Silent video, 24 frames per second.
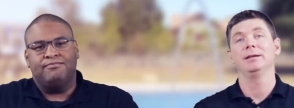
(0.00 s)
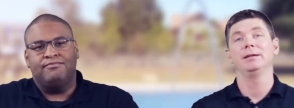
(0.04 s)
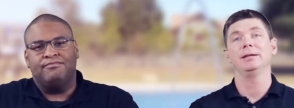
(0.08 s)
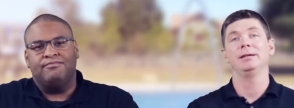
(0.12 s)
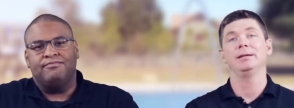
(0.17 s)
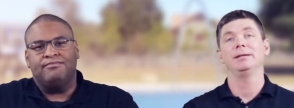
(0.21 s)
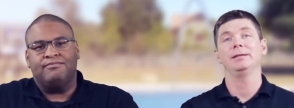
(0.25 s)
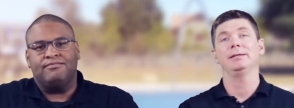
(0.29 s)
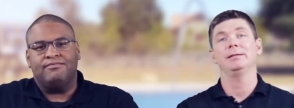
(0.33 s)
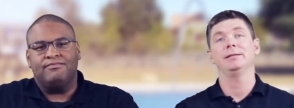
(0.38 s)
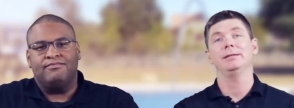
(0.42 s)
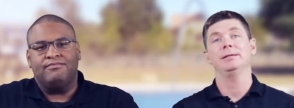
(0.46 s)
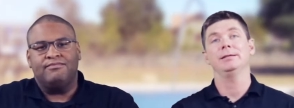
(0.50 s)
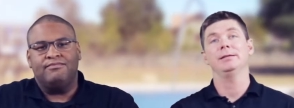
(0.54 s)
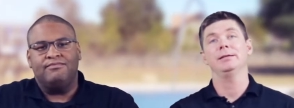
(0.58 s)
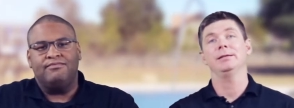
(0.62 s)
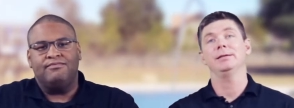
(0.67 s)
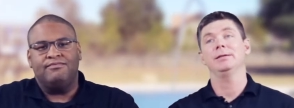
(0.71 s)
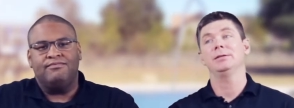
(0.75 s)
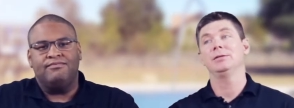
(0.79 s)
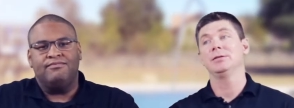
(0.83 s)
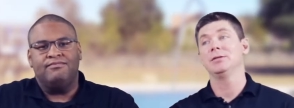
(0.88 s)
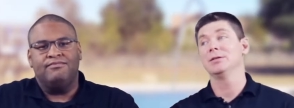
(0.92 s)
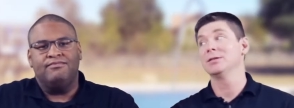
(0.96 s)
Speaker 1: And
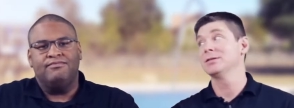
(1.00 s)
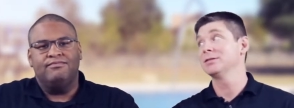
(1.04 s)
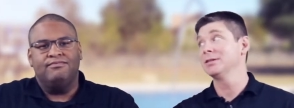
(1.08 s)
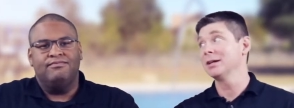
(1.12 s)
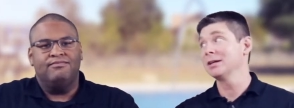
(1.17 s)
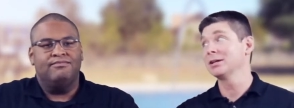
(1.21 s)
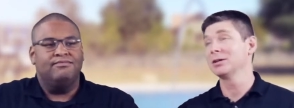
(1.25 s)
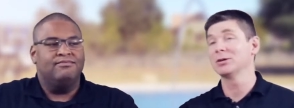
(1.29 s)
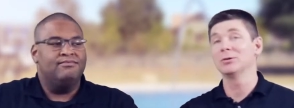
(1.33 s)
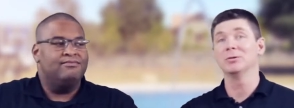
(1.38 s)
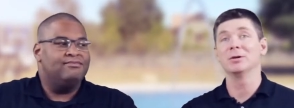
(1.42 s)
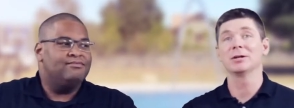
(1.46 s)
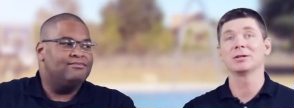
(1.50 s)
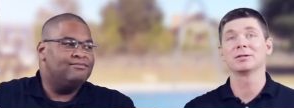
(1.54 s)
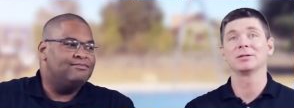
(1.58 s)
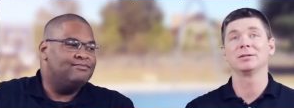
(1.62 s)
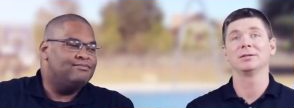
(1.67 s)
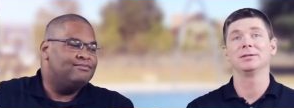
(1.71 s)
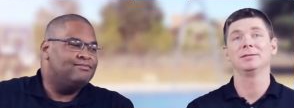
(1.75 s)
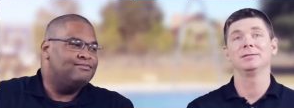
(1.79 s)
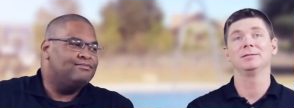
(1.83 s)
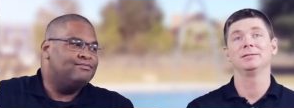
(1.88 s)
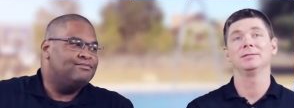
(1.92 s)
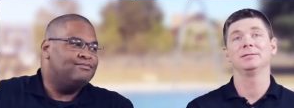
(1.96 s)
uh, to the second
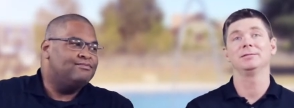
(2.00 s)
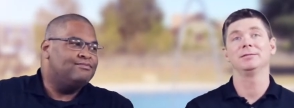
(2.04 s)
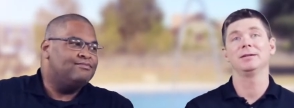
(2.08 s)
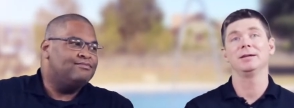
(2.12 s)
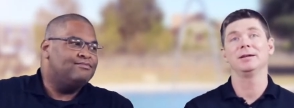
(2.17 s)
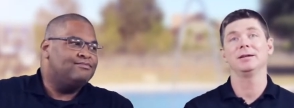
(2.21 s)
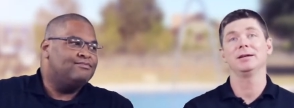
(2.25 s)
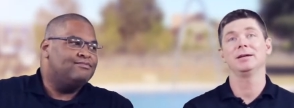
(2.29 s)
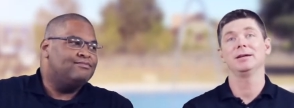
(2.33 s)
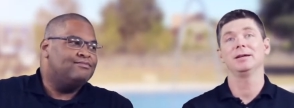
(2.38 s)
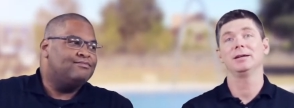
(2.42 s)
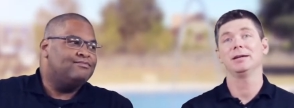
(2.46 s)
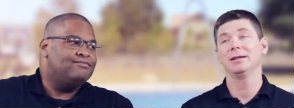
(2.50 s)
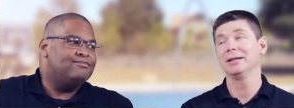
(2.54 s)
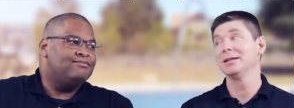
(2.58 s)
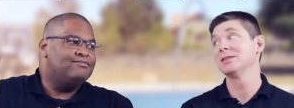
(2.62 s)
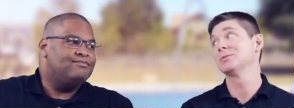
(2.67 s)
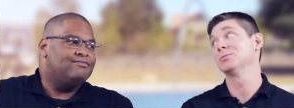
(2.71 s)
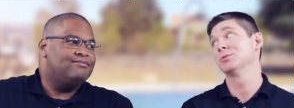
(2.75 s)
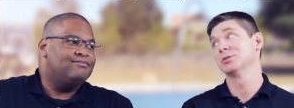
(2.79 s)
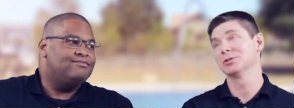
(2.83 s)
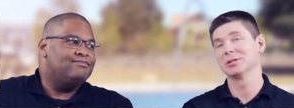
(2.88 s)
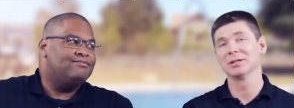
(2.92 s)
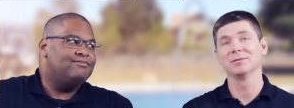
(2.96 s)
question, uh, it
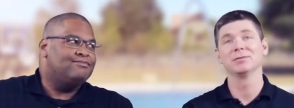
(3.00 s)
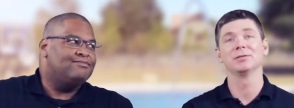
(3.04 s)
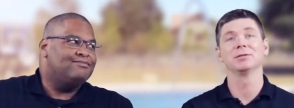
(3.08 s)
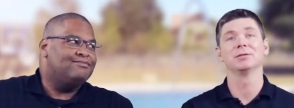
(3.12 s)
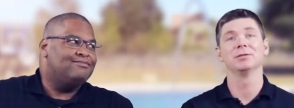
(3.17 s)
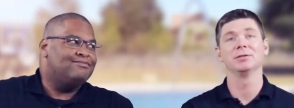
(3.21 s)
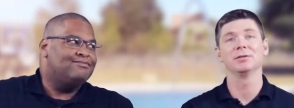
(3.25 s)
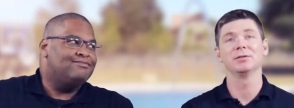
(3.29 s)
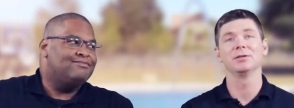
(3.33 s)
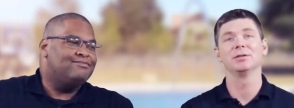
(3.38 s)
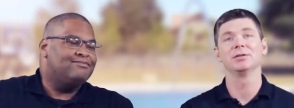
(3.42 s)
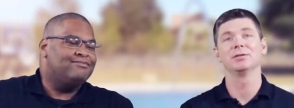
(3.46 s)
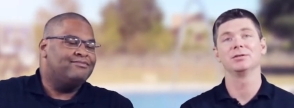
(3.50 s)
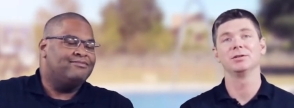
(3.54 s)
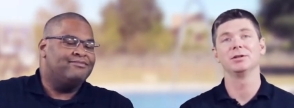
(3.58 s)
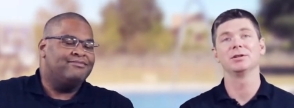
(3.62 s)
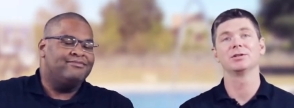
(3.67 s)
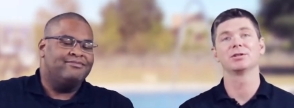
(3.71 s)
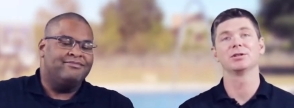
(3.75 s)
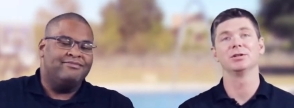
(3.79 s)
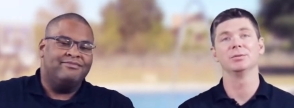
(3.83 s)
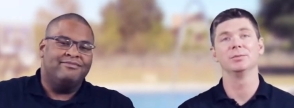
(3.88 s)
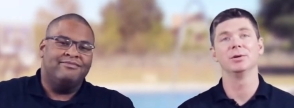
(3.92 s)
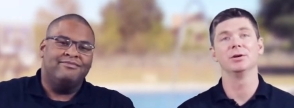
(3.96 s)
is more difficult than a
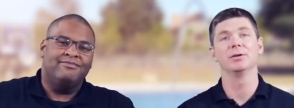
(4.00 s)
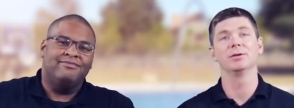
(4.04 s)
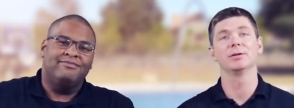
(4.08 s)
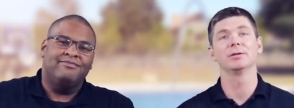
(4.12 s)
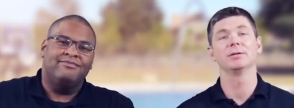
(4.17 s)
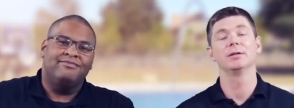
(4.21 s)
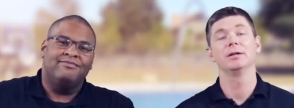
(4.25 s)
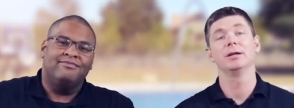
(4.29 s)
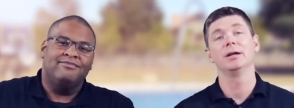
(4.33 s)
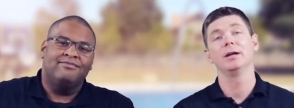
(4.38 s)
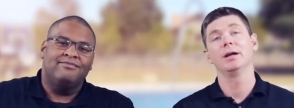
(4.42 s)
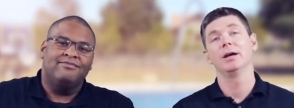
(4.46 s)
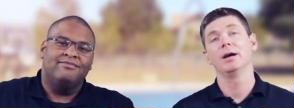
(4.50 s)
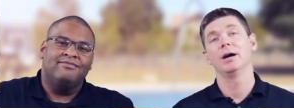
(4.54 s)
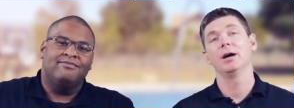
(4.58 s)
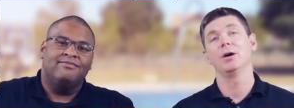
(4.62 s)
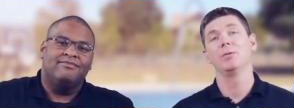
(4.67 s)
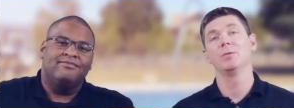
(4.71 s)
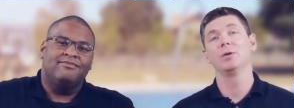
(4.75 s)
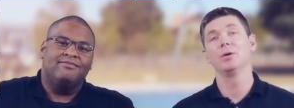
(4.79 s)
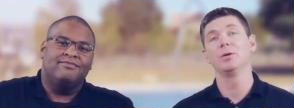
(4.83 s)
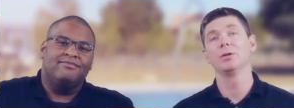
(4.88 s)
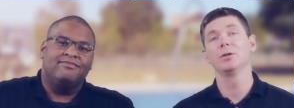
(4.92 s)
traditional motor. Uh,